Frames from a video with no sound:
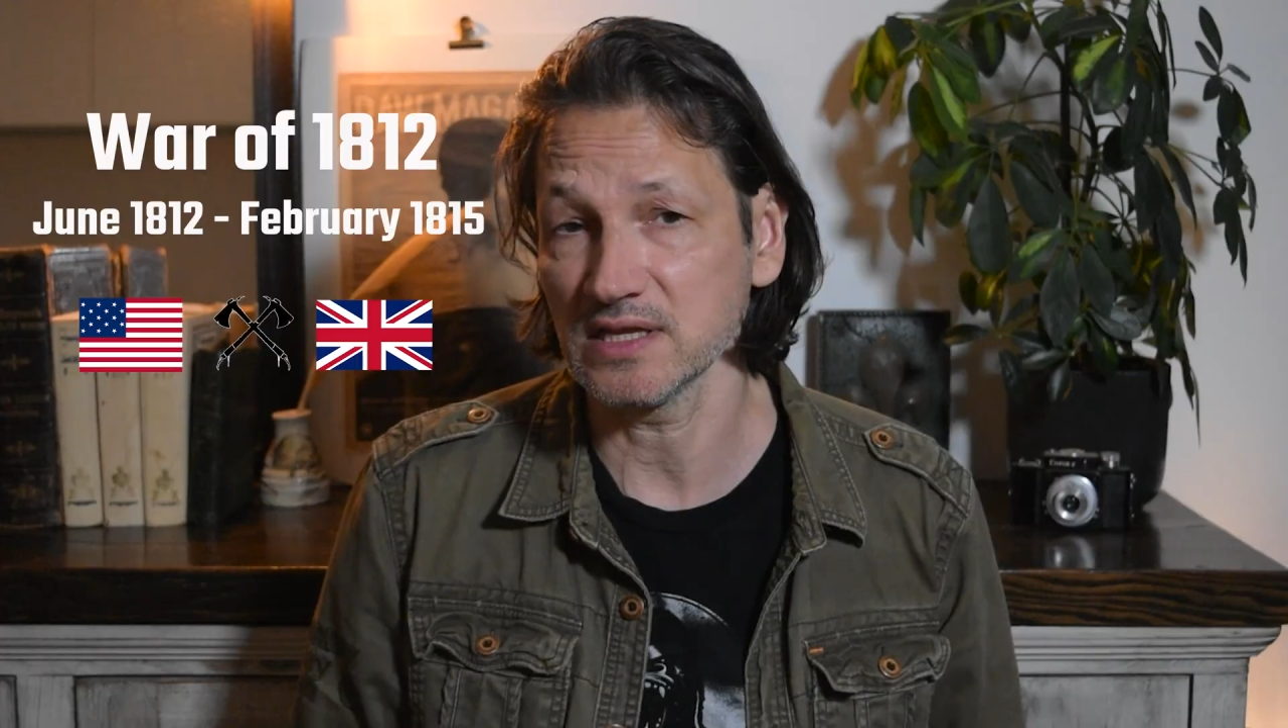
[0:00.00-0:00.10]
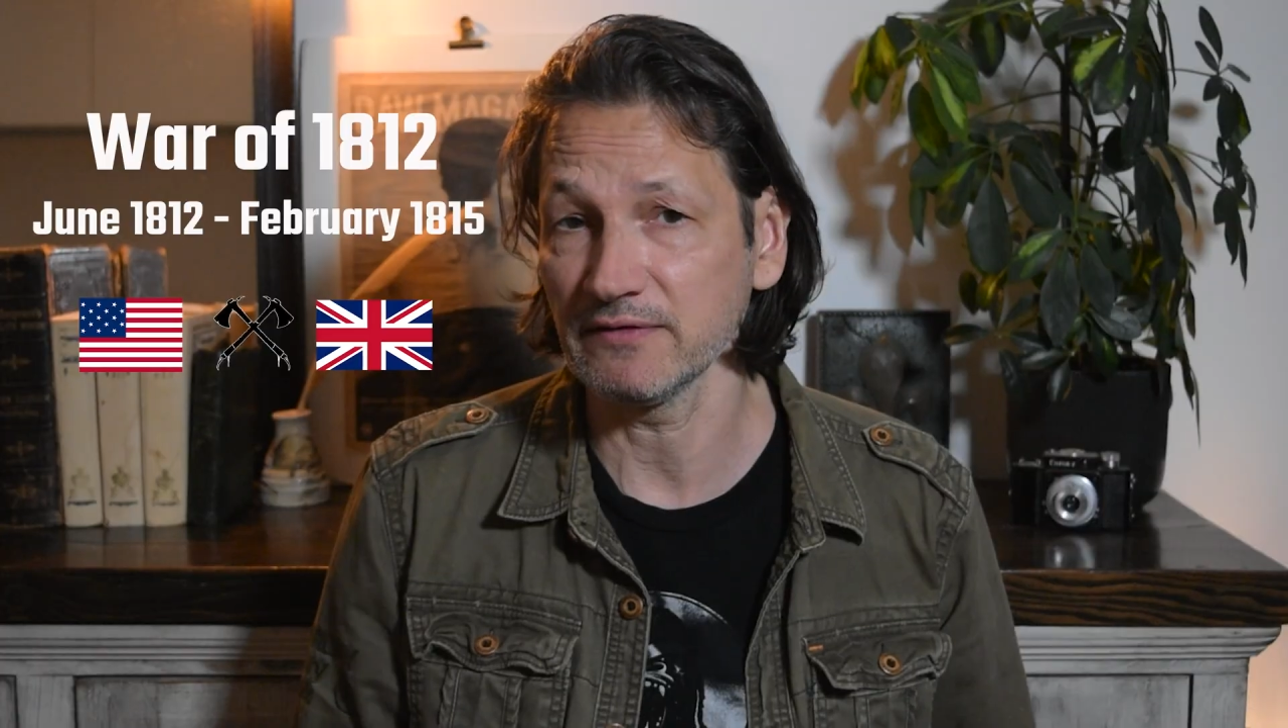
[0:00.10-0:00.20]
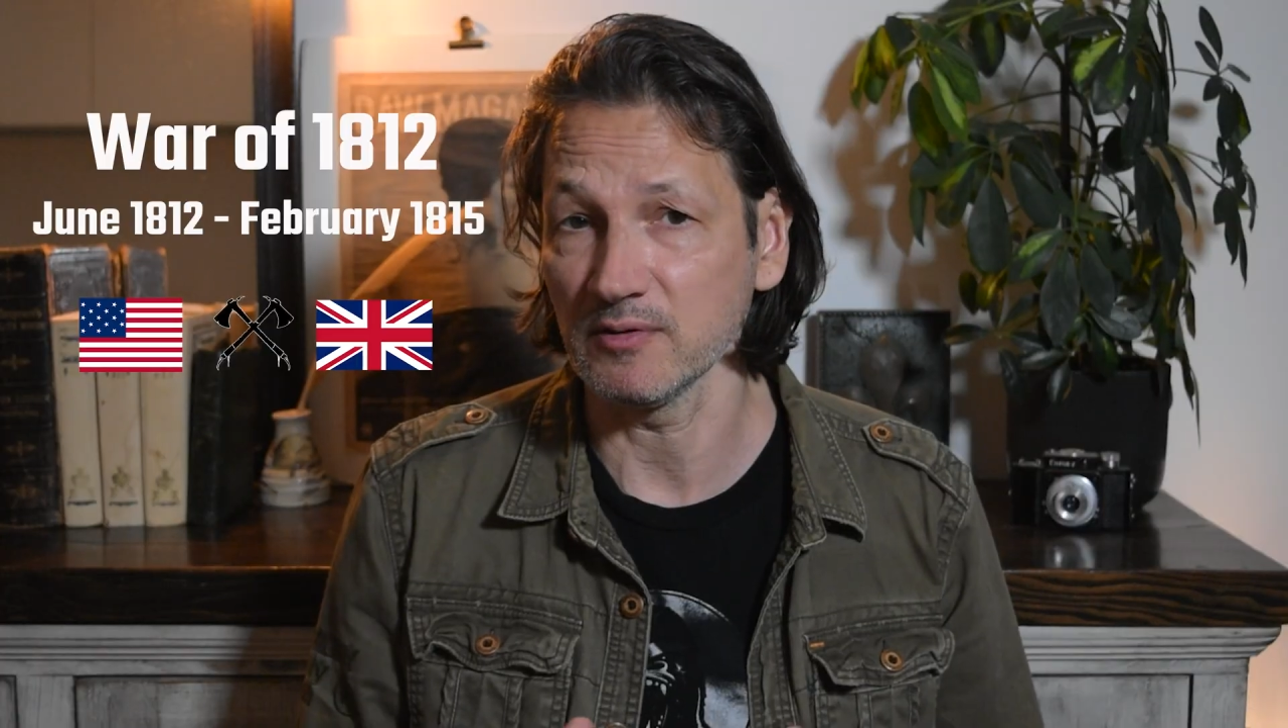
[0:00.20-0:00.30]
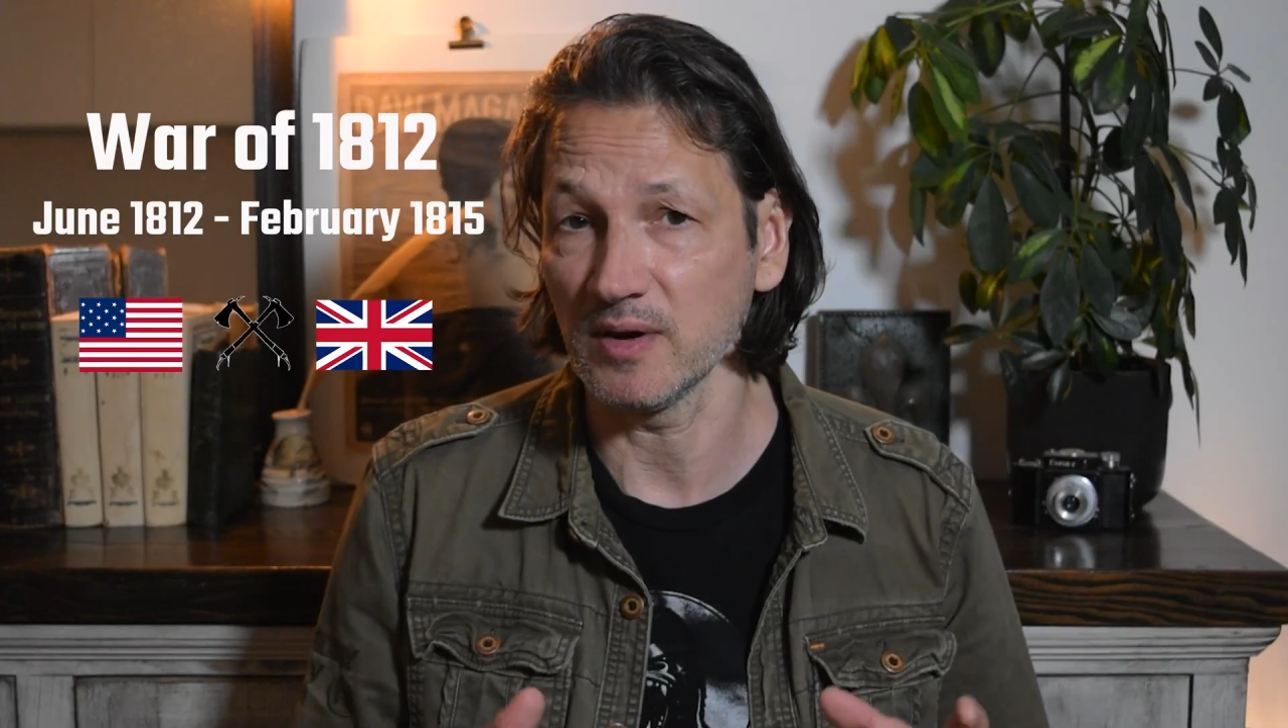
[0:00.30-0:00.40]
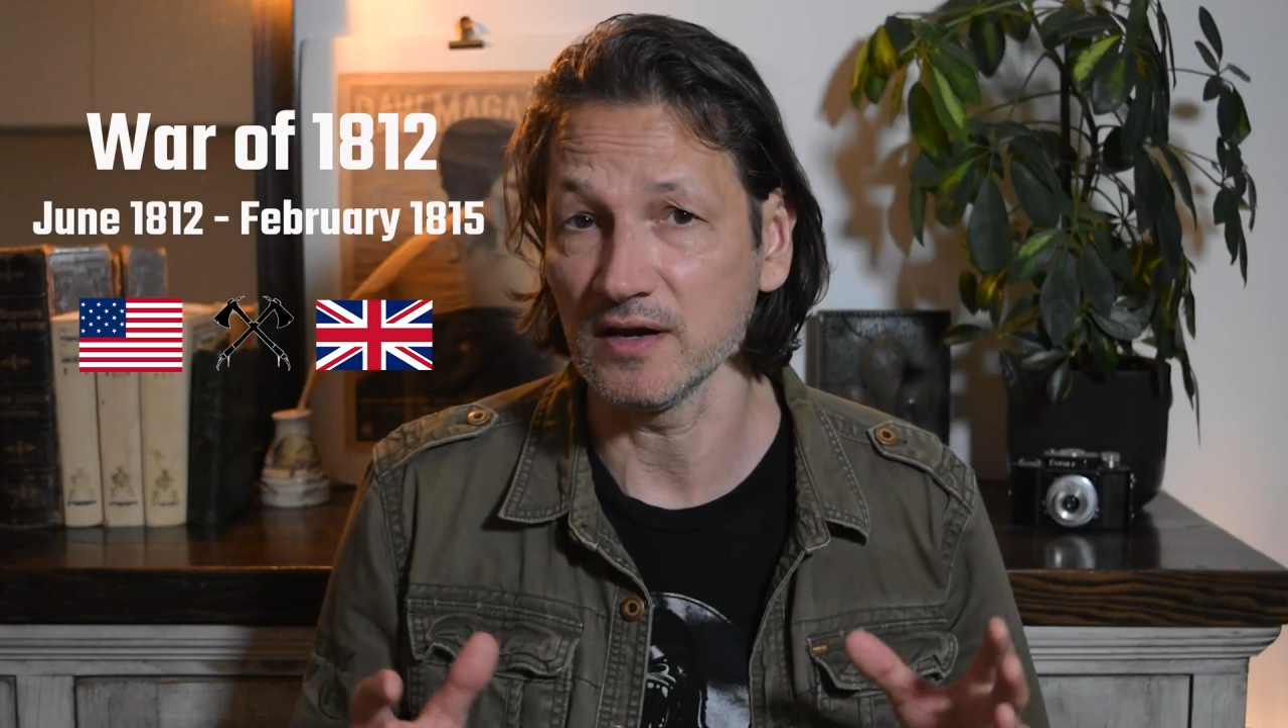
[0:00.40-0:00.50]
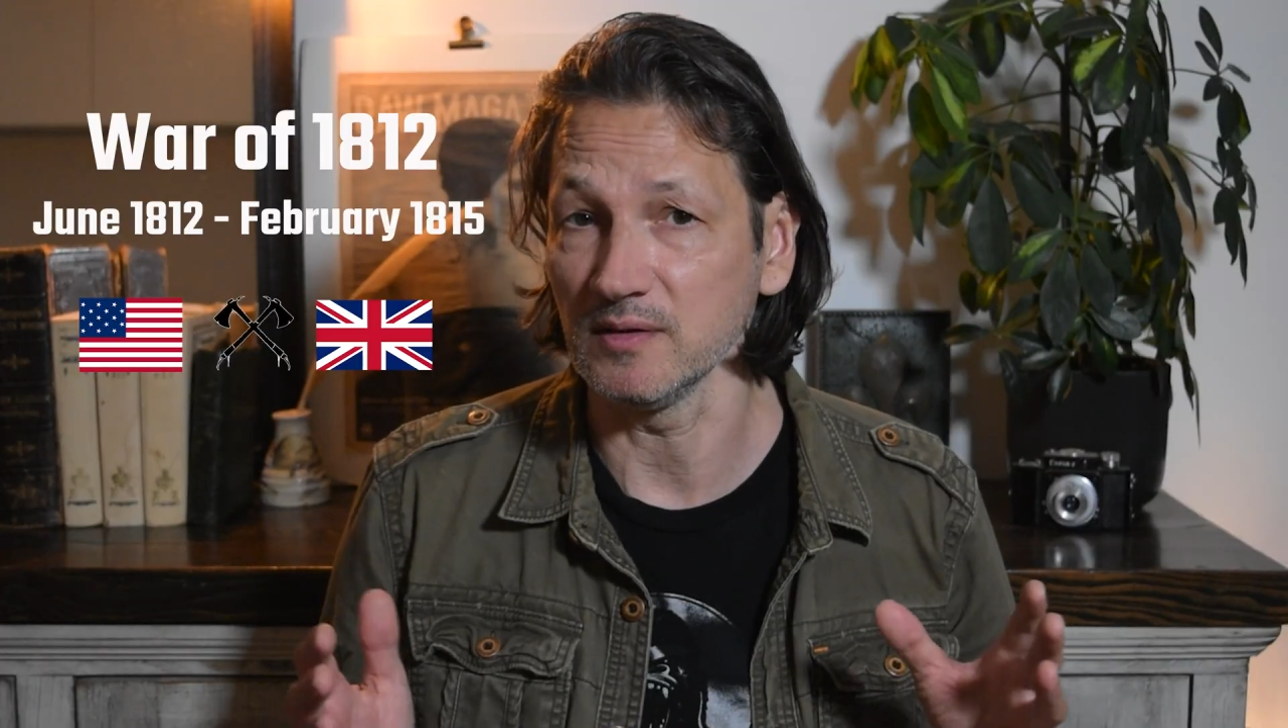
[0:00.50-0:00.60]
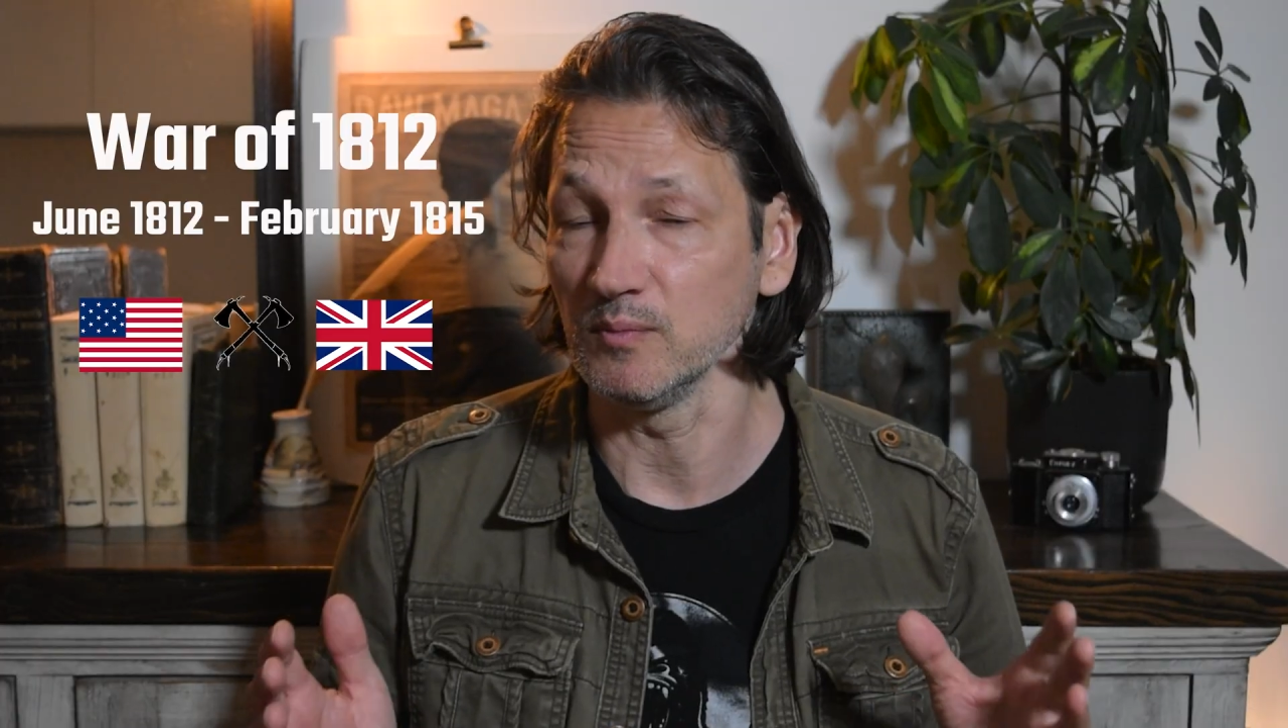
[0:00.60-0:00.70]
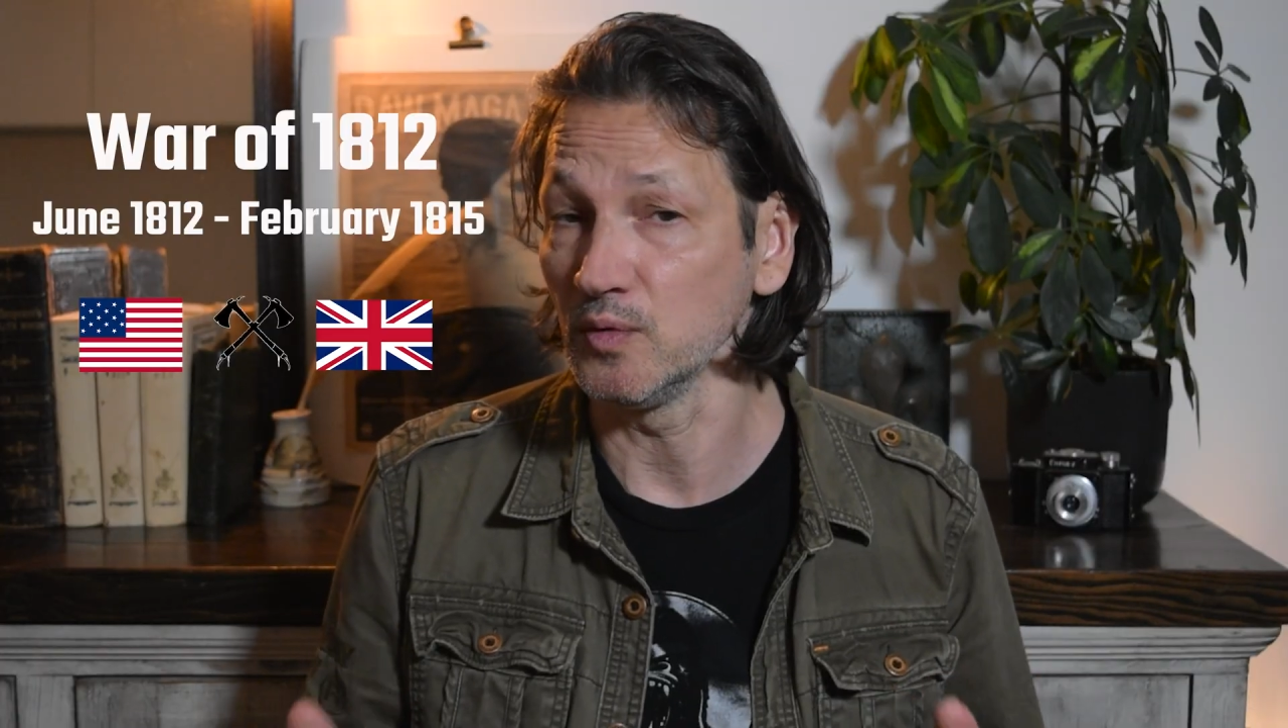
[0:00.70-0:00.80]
never mind